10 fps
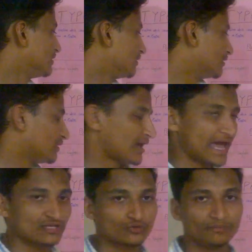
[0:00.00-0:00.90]

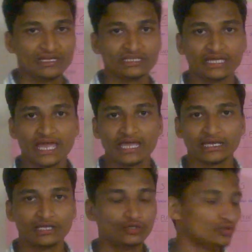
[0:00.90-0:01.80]
has to breathe air
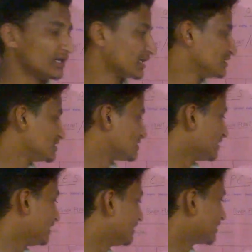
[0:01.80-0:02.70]
into the engine
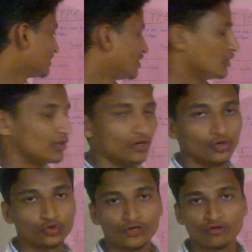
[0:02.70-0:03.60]
cylinder
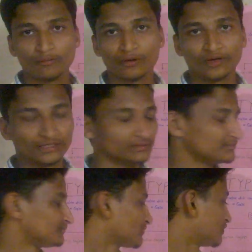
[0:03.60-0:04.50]
to develop power.
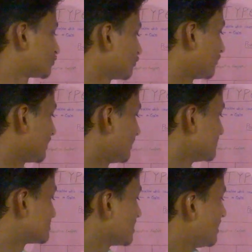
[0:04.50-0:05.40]
So what happens?